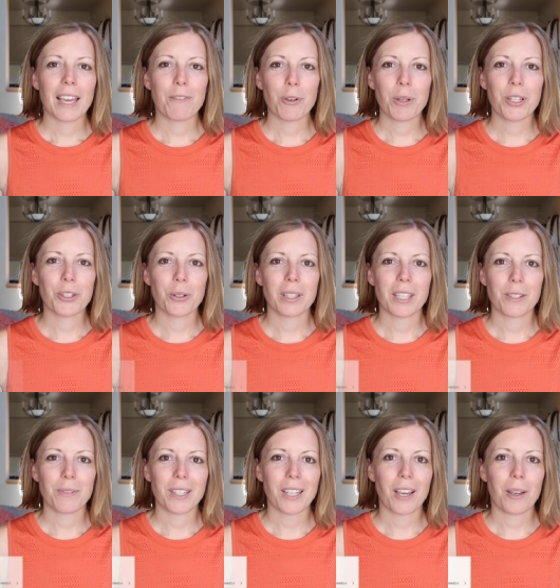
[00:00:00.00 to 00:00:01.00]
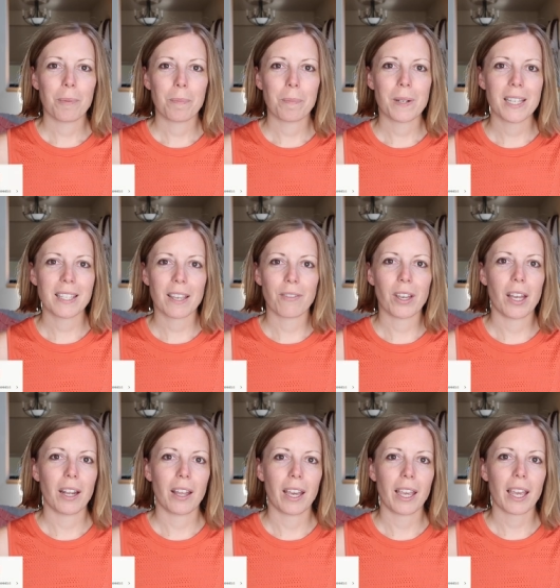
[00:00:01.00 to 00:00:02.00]
If you enjoyed this video, please give it
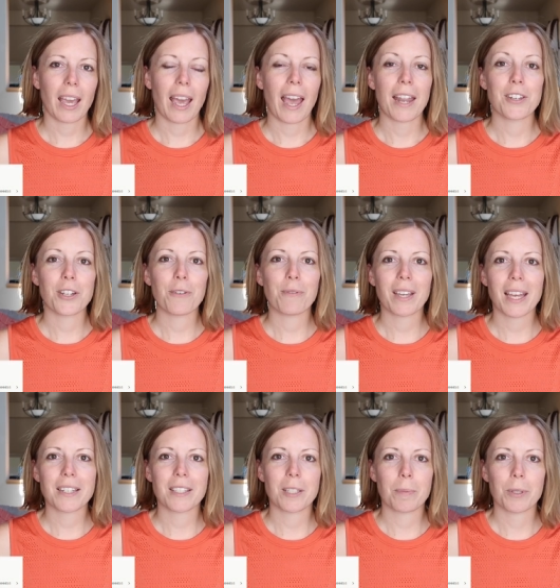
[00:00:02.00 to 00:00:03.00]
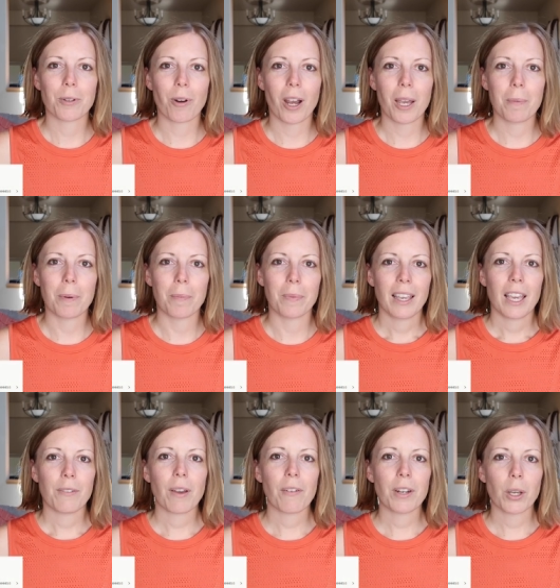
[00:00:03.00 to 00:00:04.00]
a like and don't forget to subscribe.
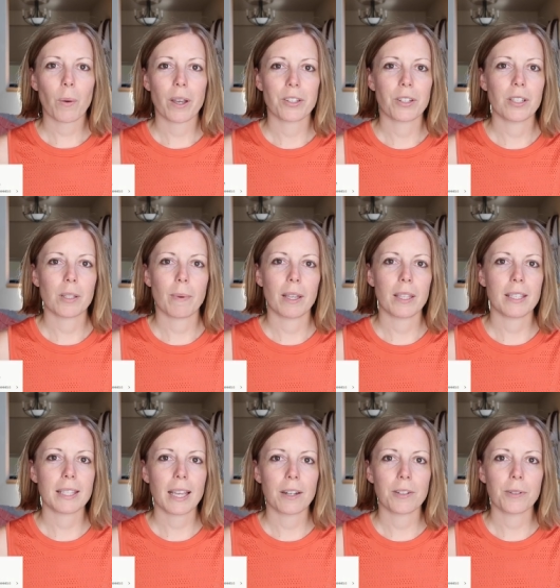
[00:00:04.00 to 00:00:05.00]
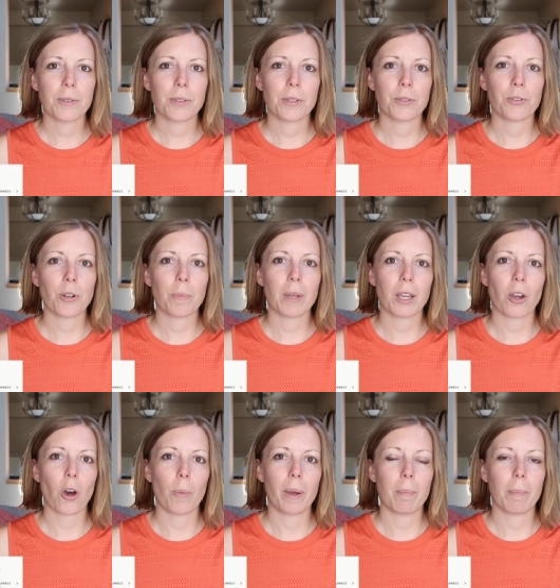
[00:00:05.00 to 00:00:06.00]
If you have any questions about these sandals, drop me a
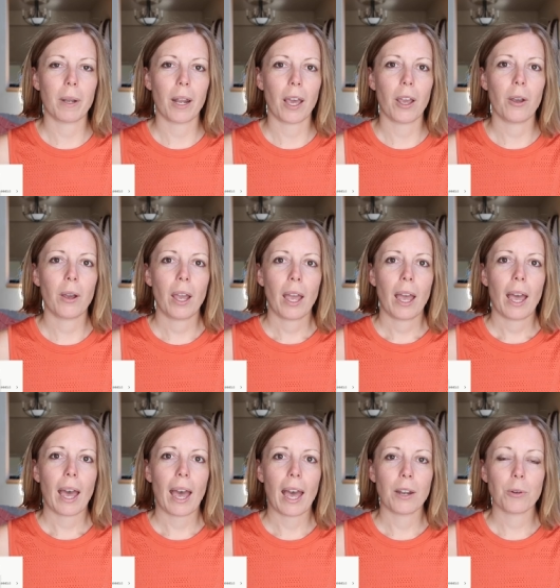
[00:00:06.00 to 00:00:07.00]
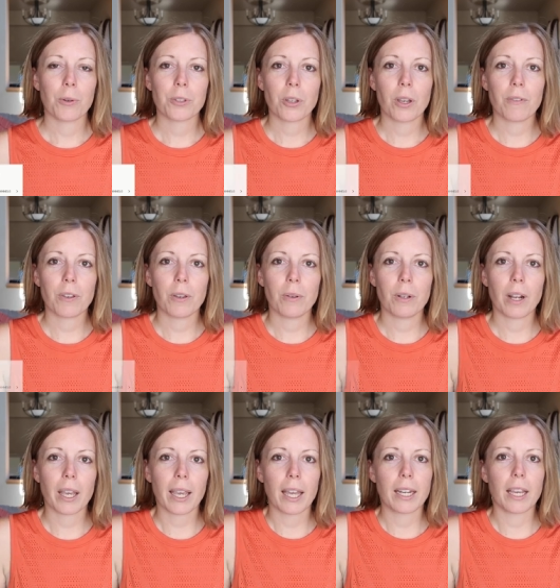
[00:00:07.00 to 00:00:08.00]
comment below. And also if you'd
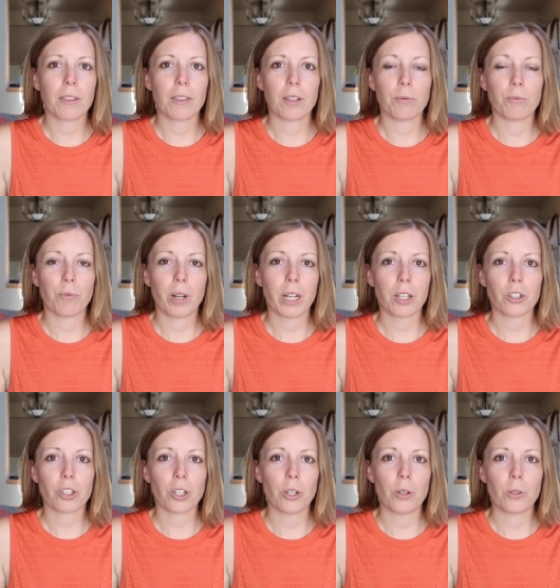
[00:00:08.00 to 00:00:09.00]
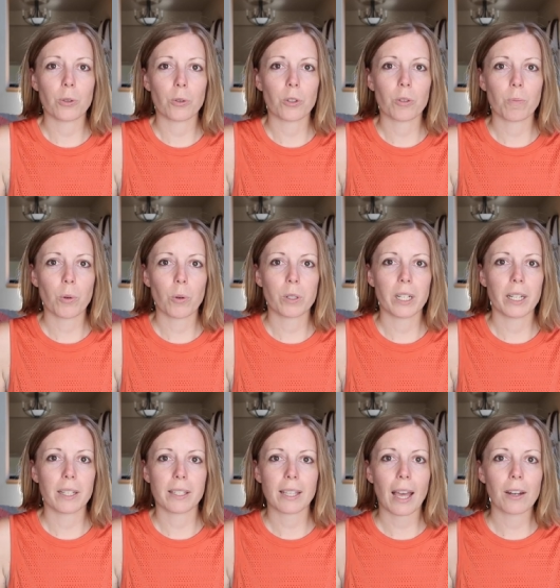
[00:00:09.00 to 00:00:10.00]
like any other running shoes or
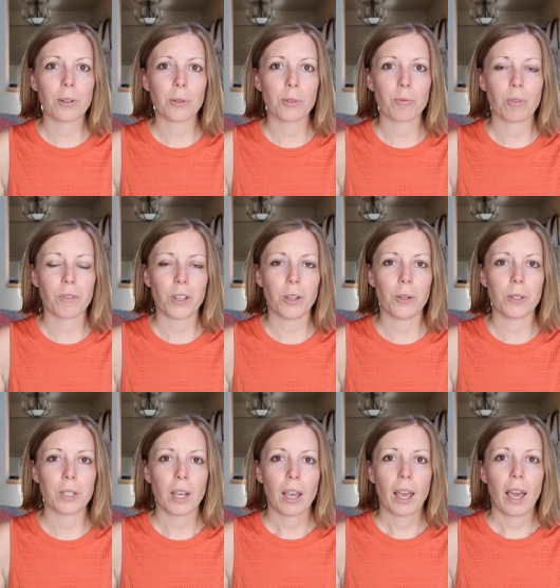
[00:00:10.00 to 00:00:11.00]
sporting sandals reviewed